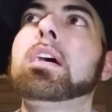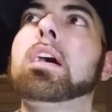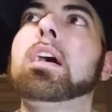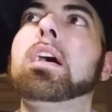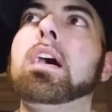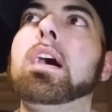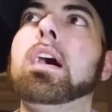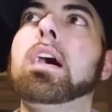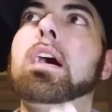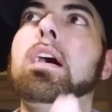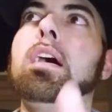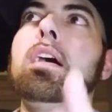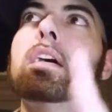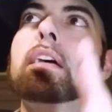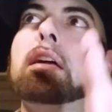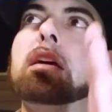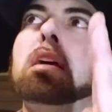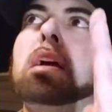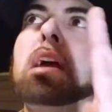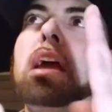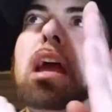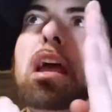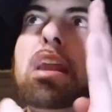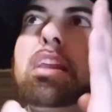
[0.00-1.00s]

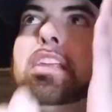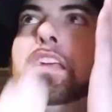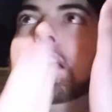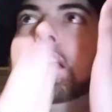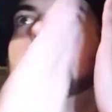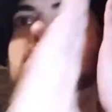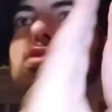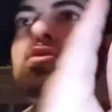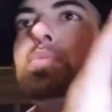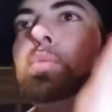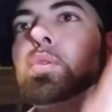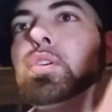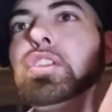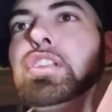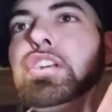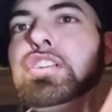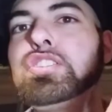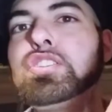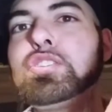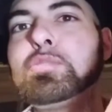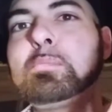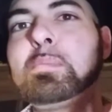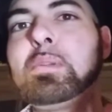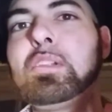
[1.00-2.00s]
and his
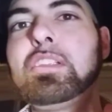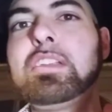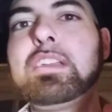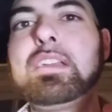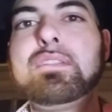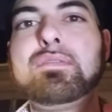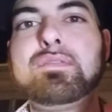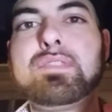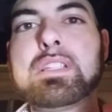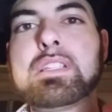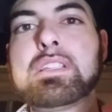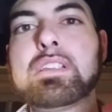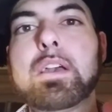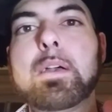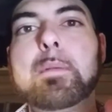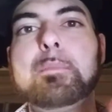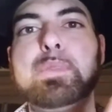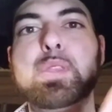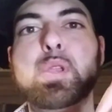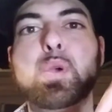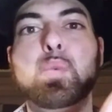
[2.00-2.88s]
religious beliefs